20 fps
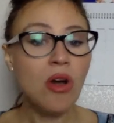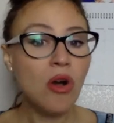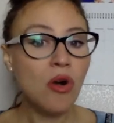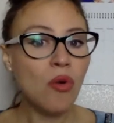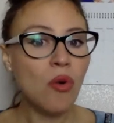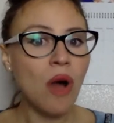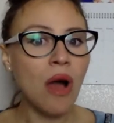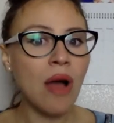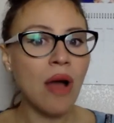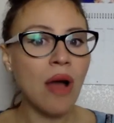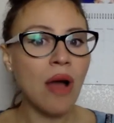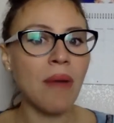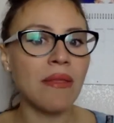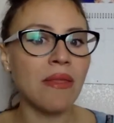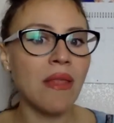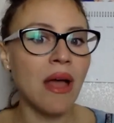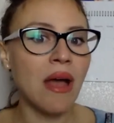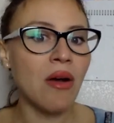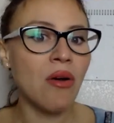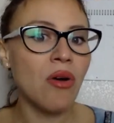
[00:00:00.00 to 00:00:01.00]
Why am
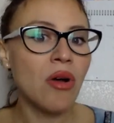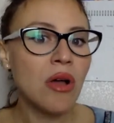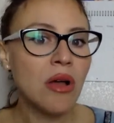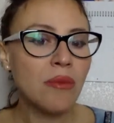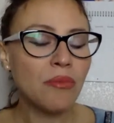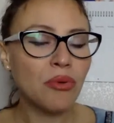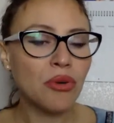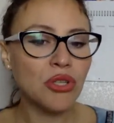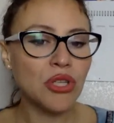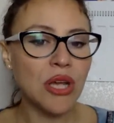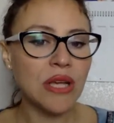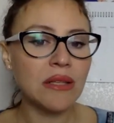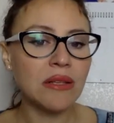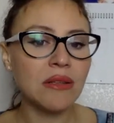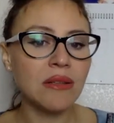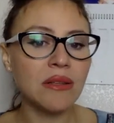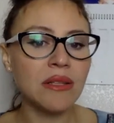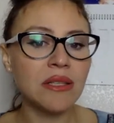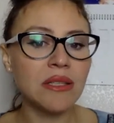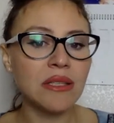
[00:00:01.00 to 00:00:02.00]
I now
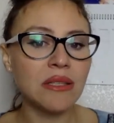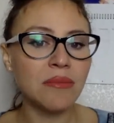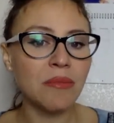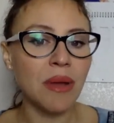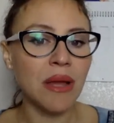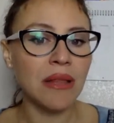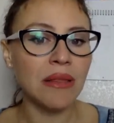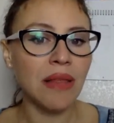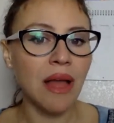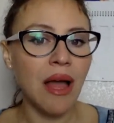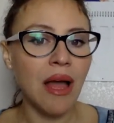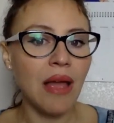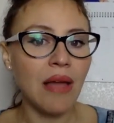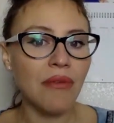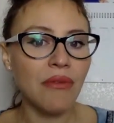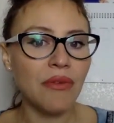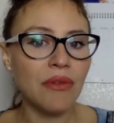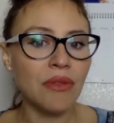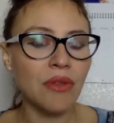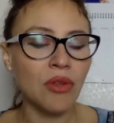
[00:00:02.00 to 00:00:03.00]
projecting this in my
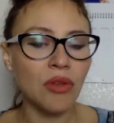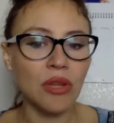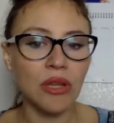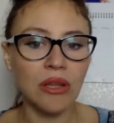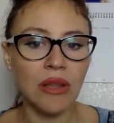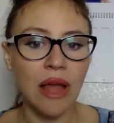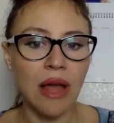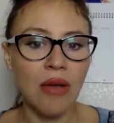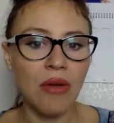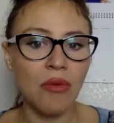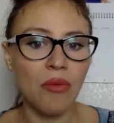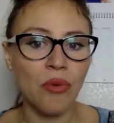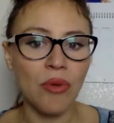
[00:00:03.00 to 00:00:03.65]
life and not allowing,